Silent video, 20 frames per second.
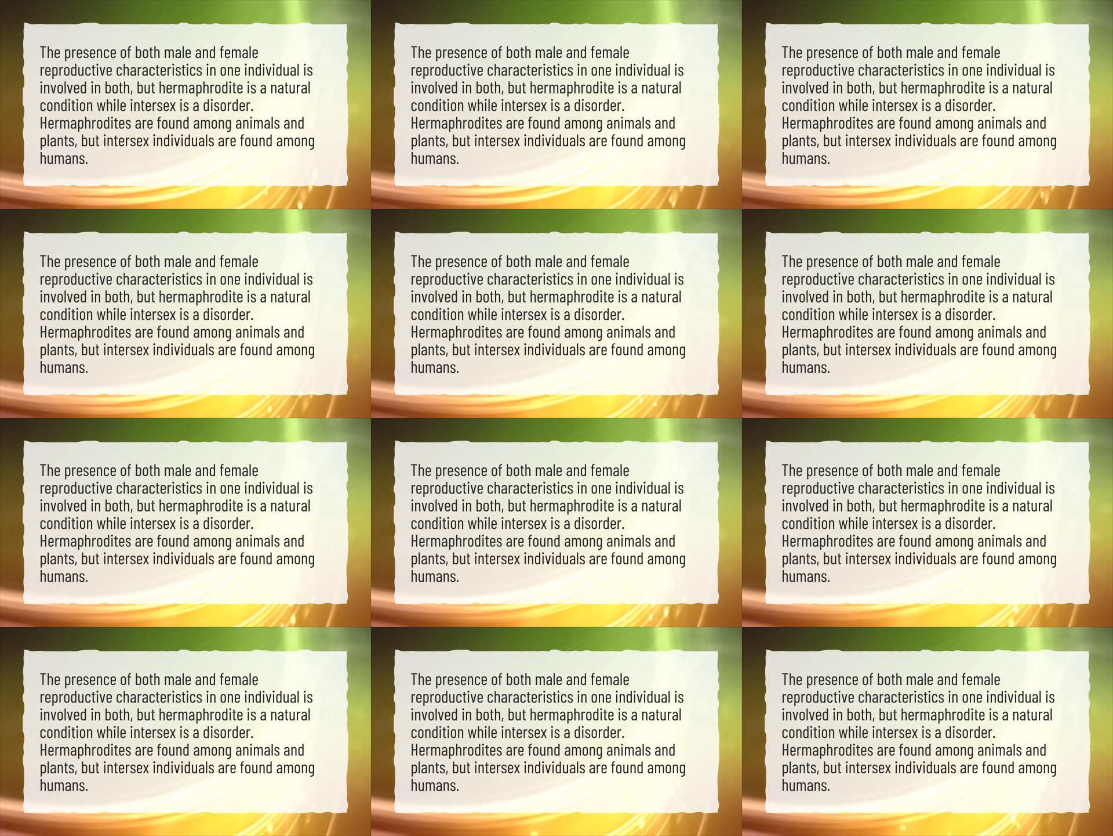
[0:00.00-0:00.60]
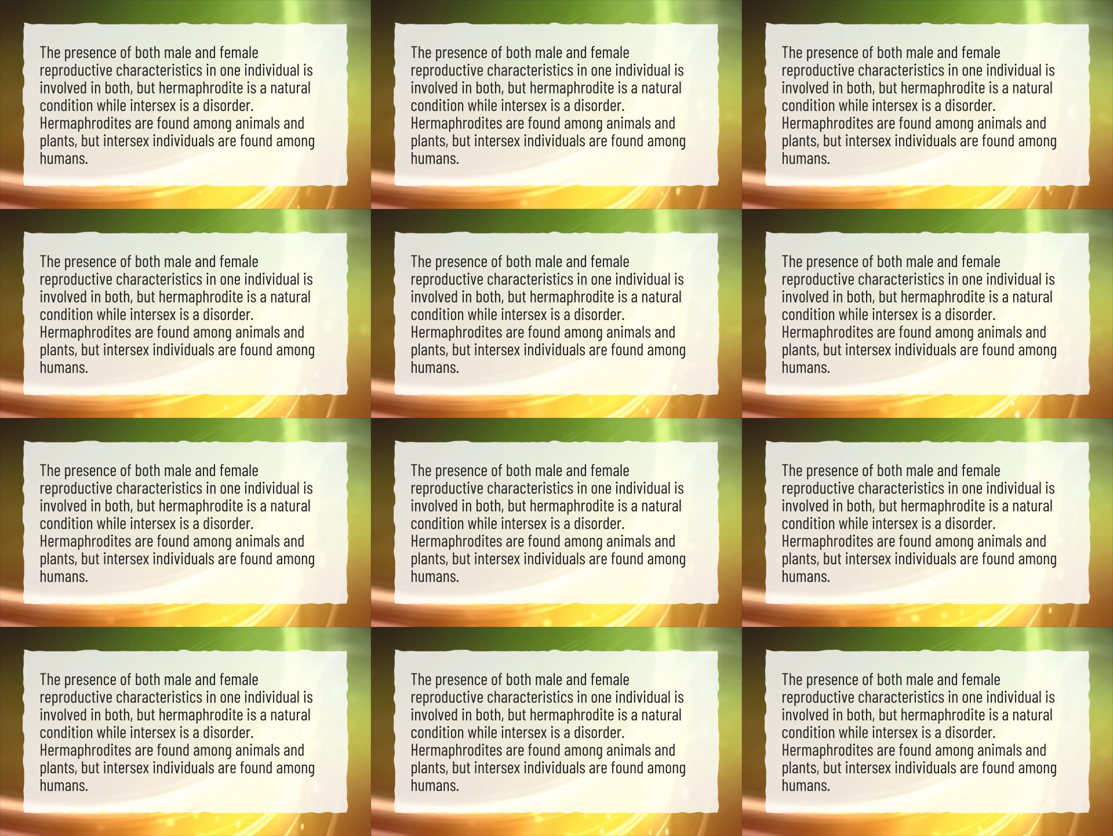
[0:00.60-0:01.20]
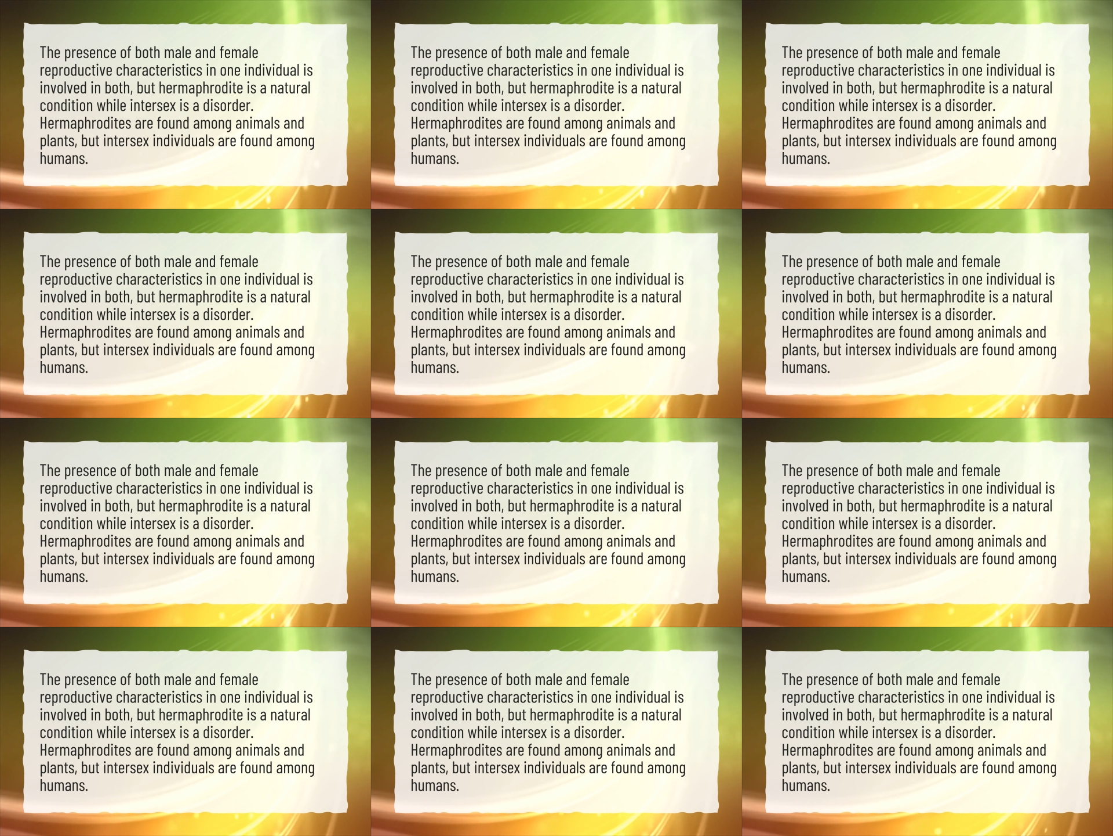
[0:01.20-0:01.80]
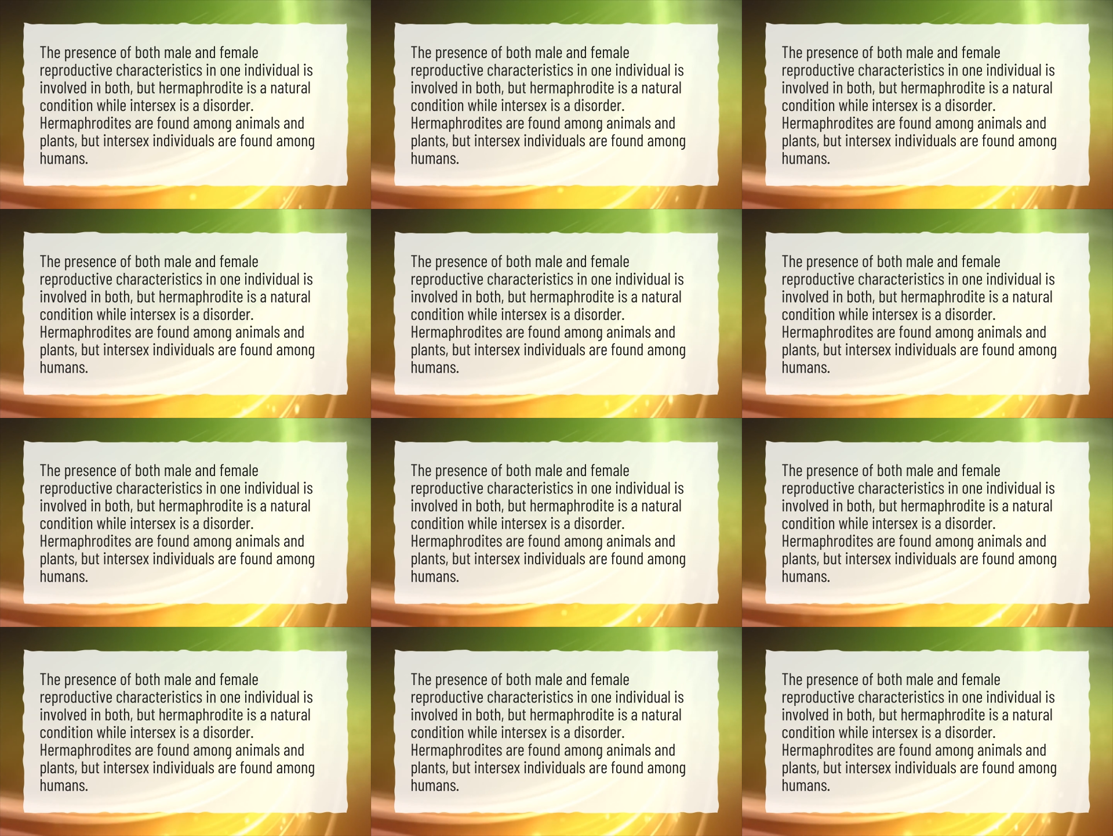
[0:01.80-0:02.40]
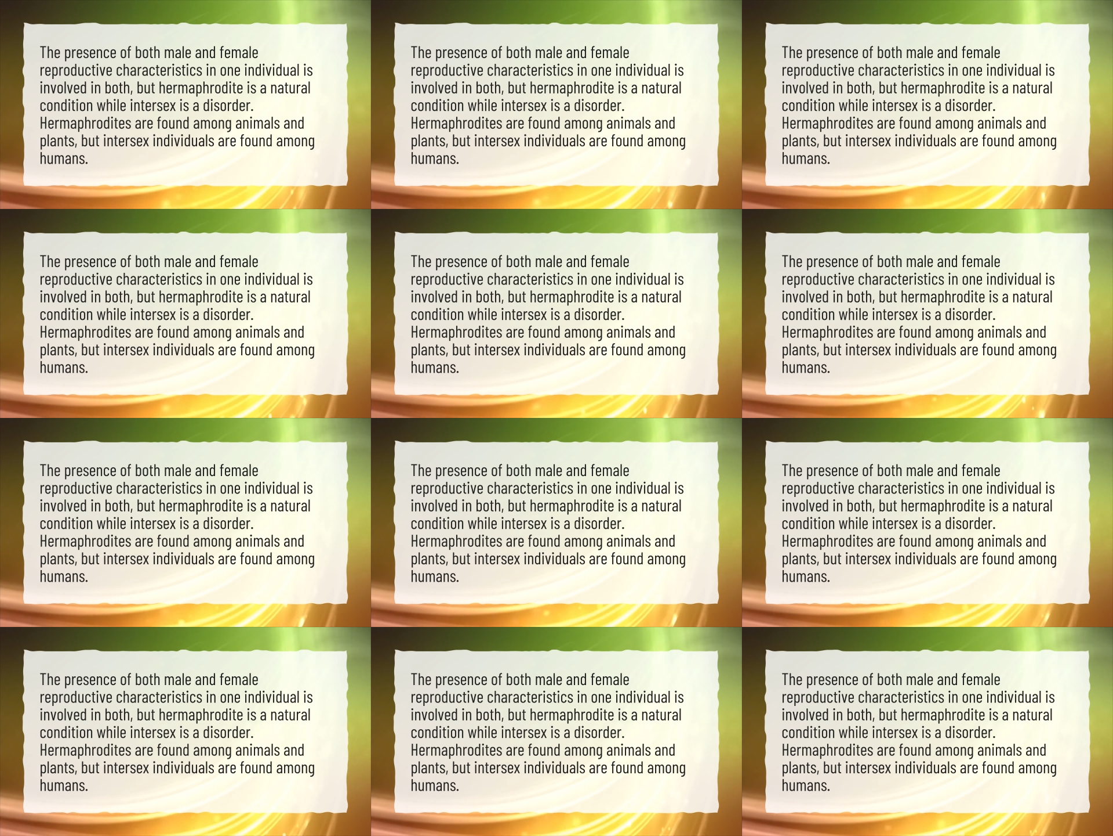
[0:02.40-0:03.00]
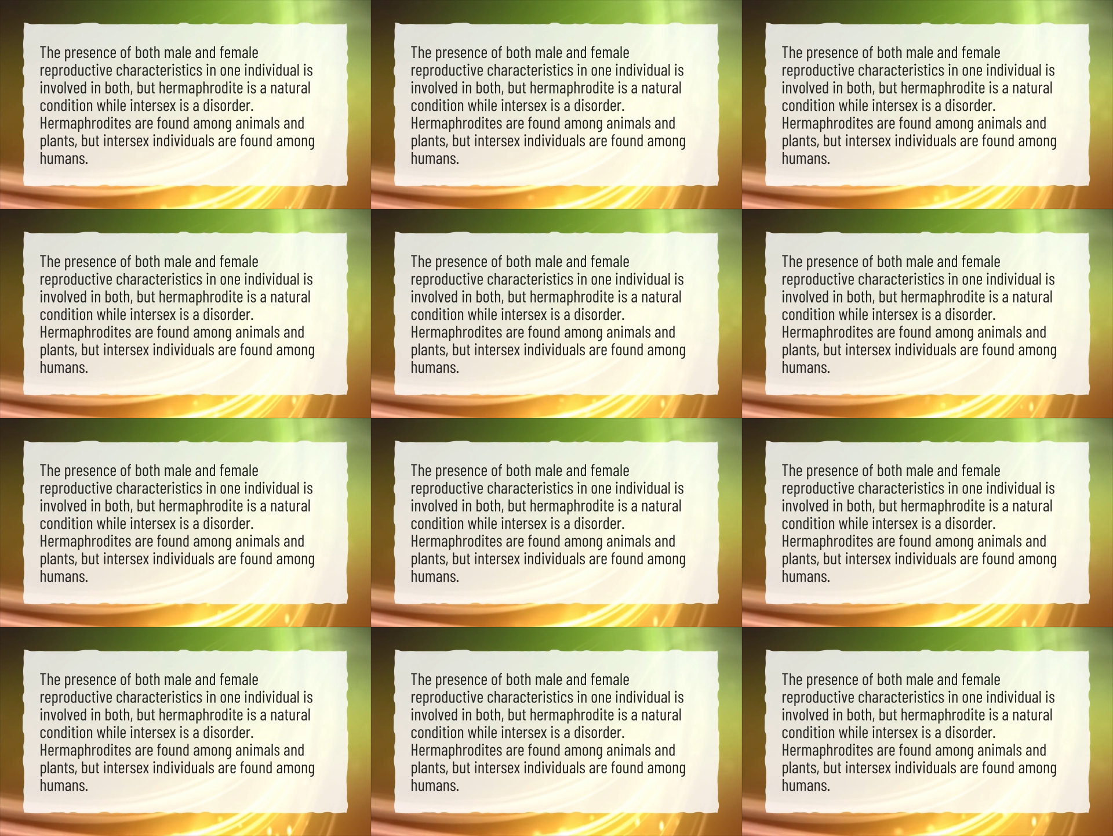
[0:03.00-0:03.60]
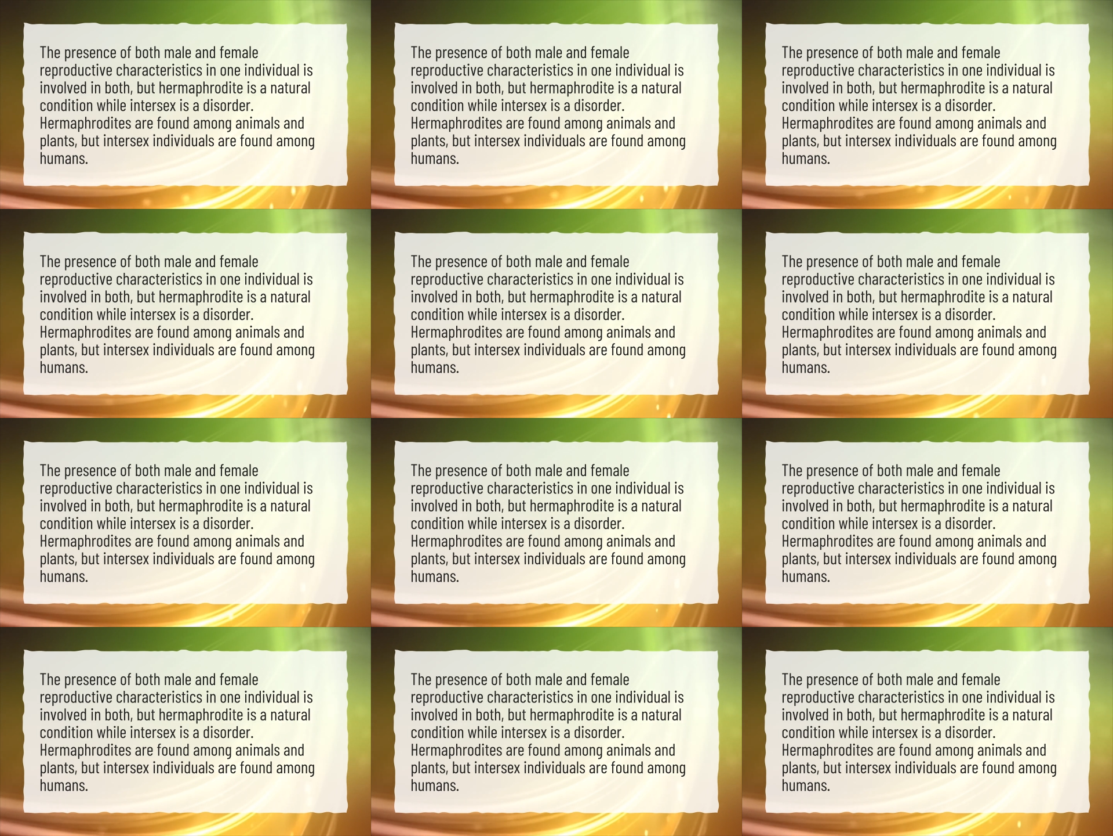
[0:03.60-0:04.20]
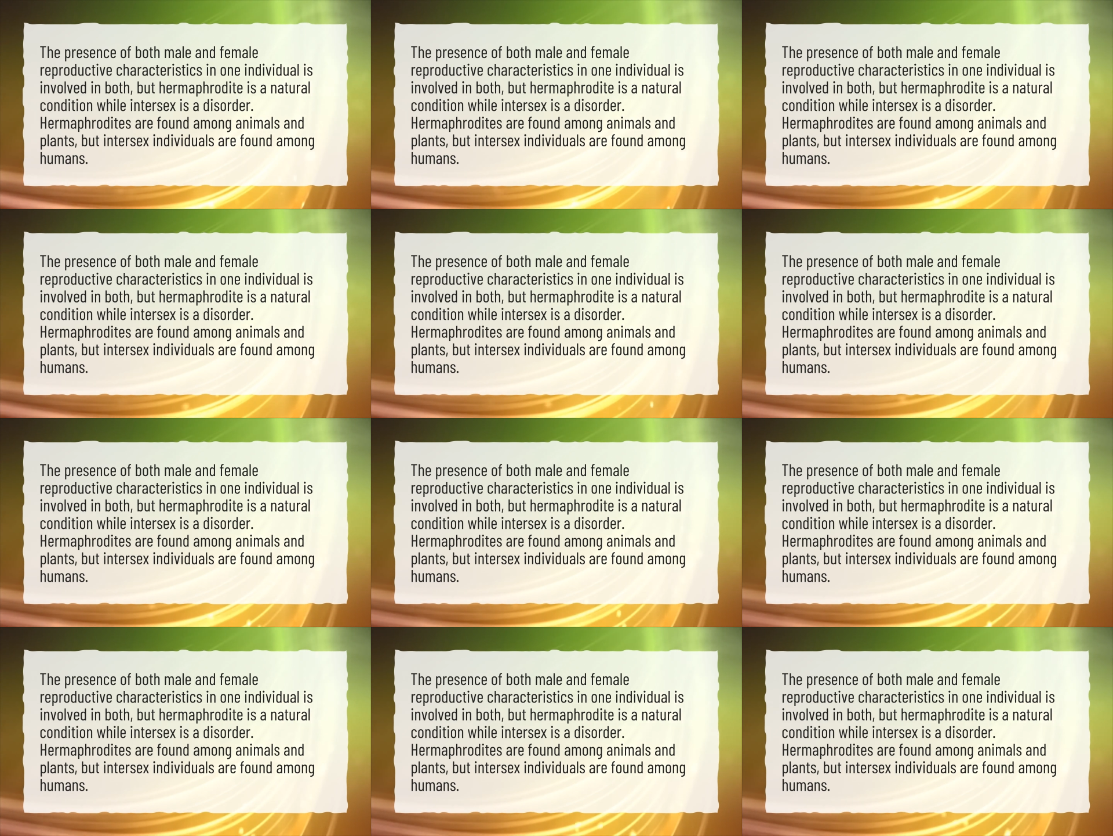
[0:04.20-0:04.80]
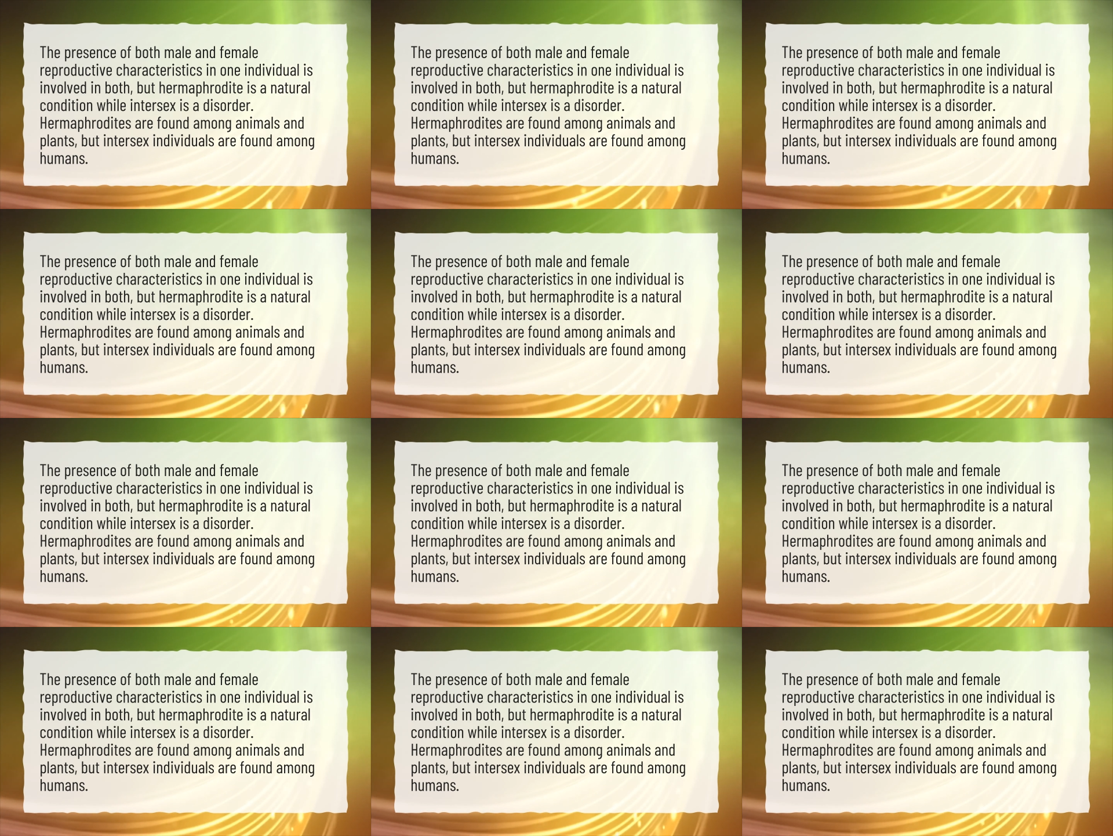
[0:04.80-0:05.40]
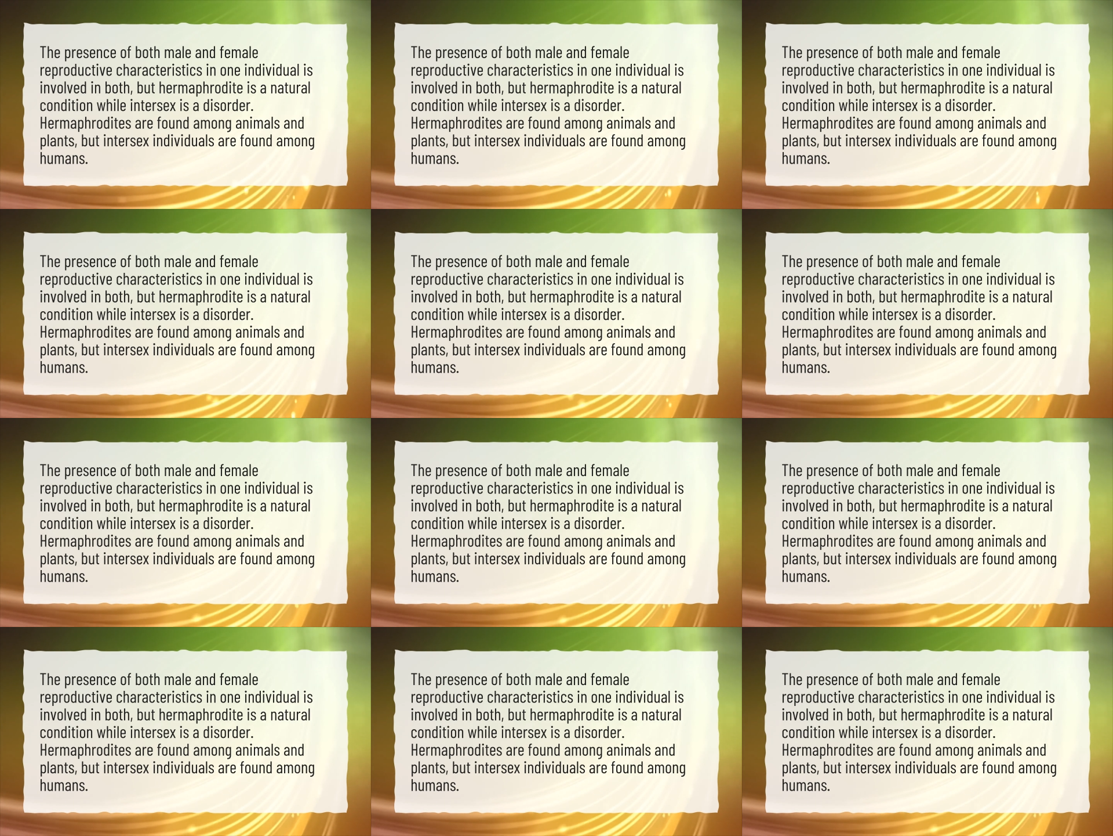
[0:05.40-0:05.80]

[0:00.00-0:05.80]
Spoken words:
(no speaker visible)